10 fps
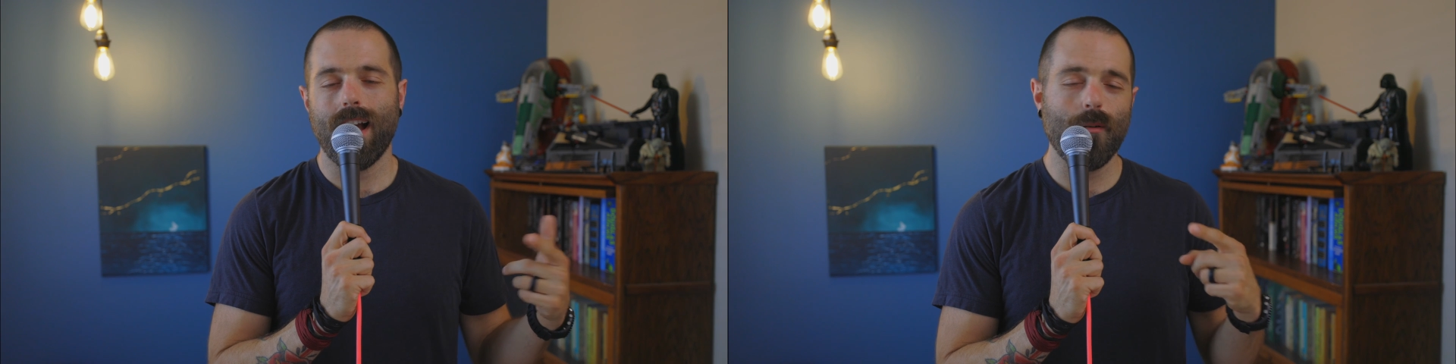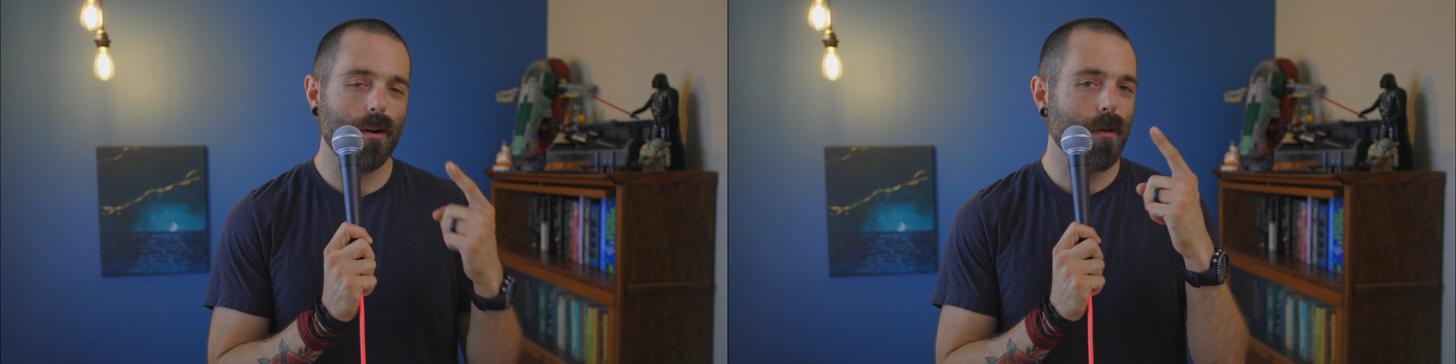
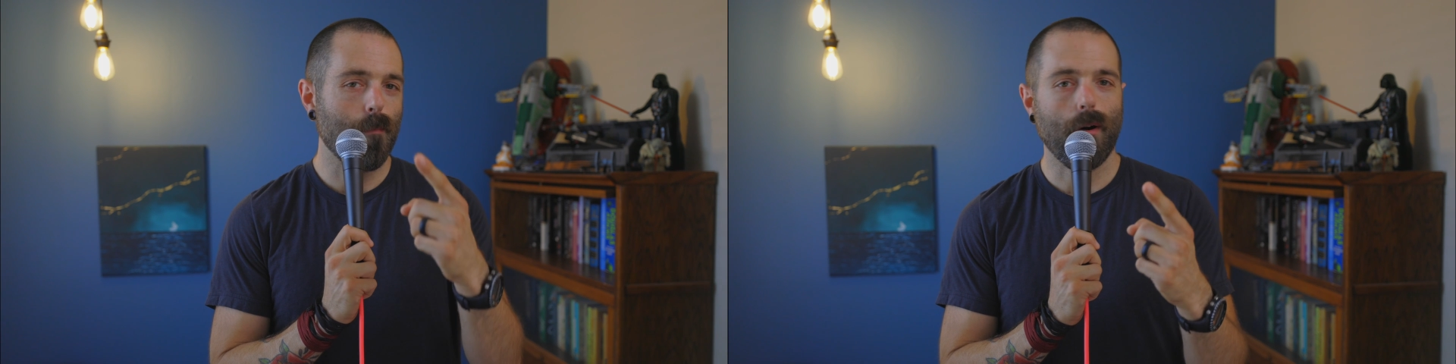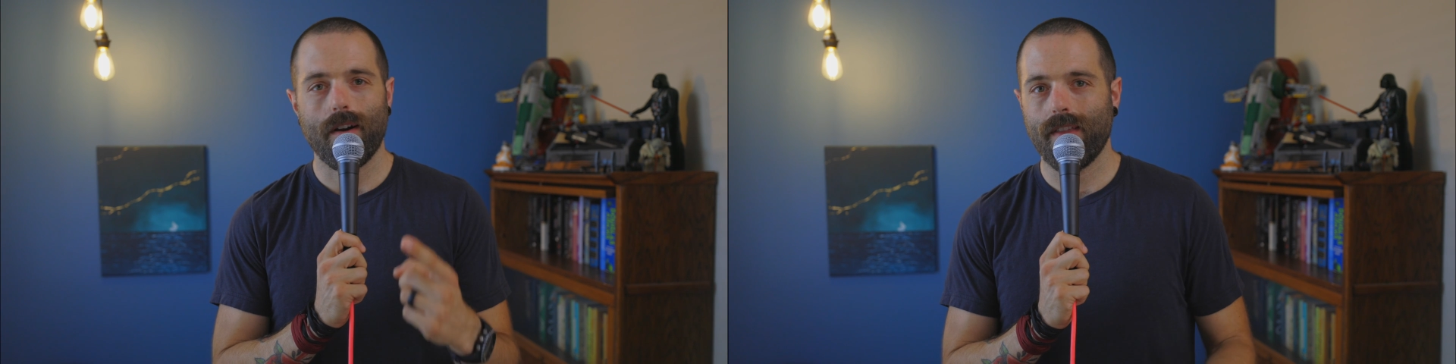I want to be a
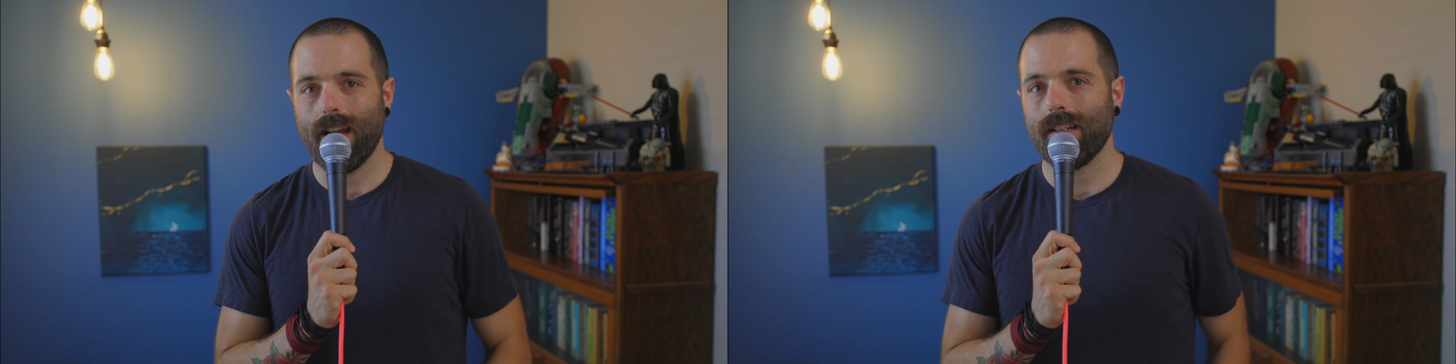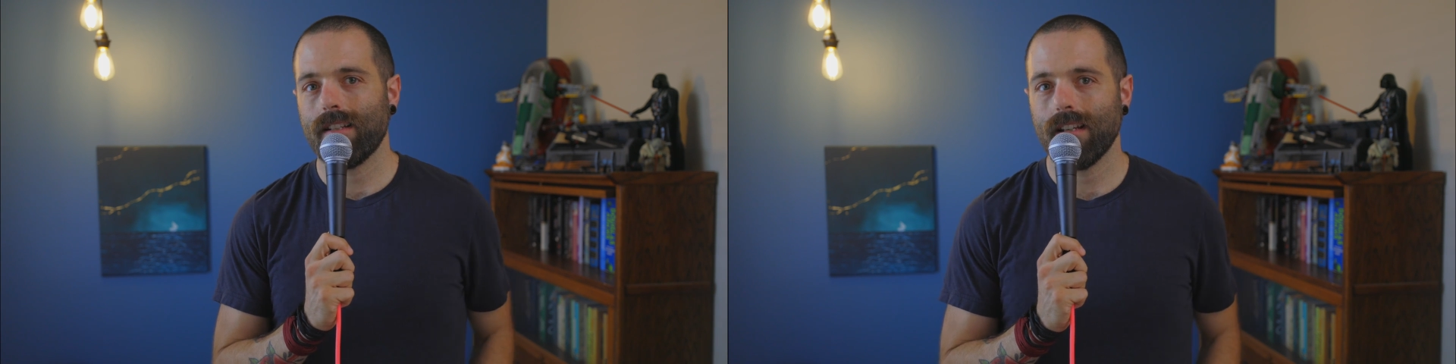part of
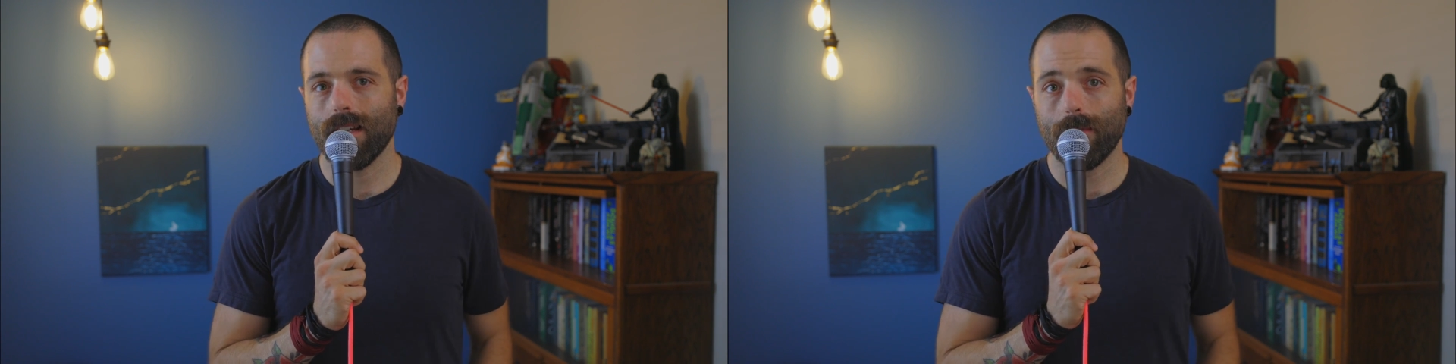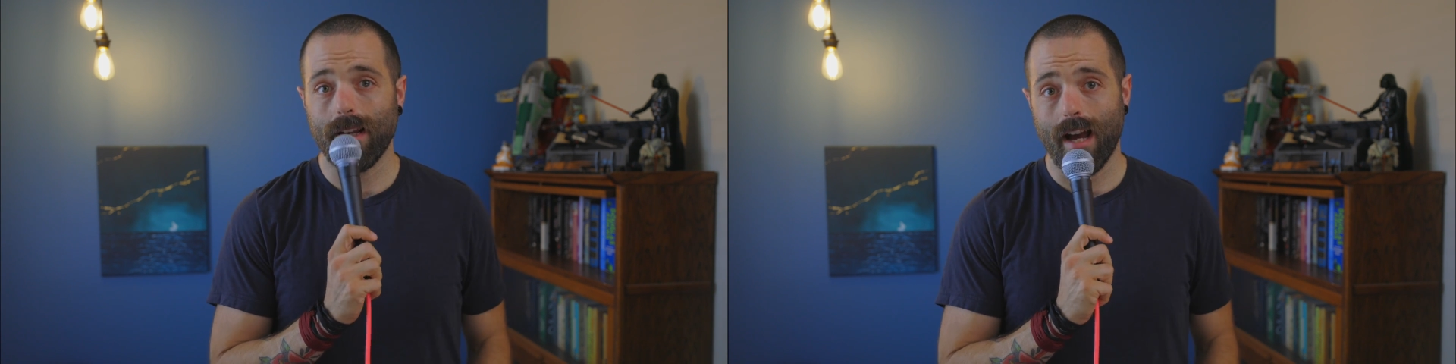that
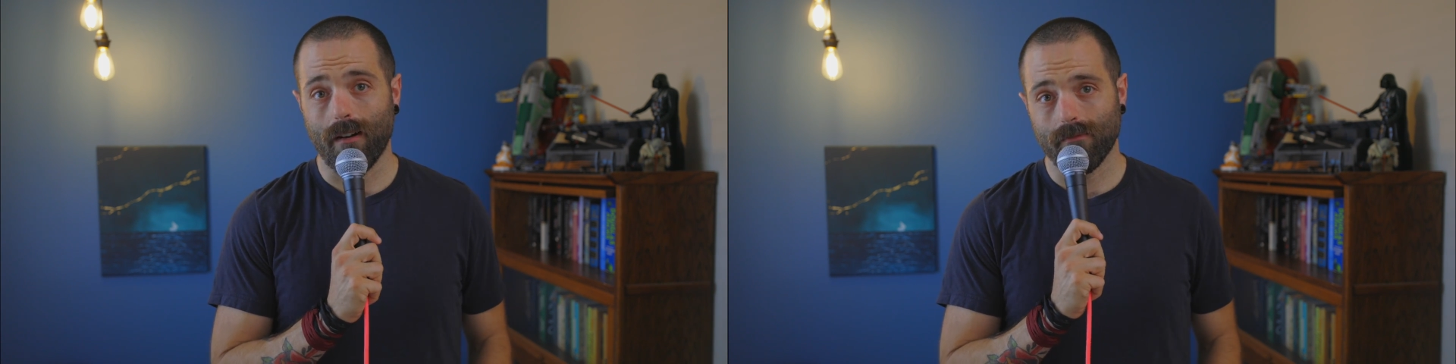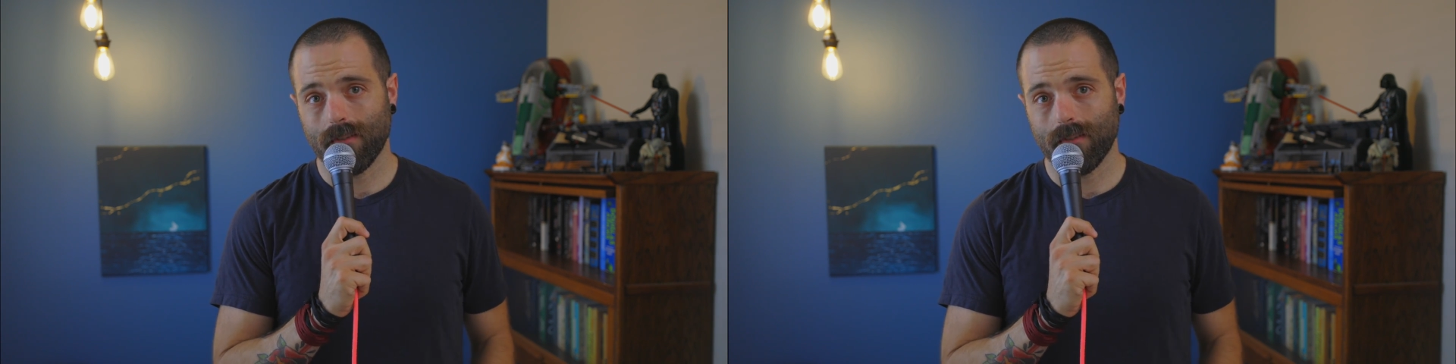team. Now,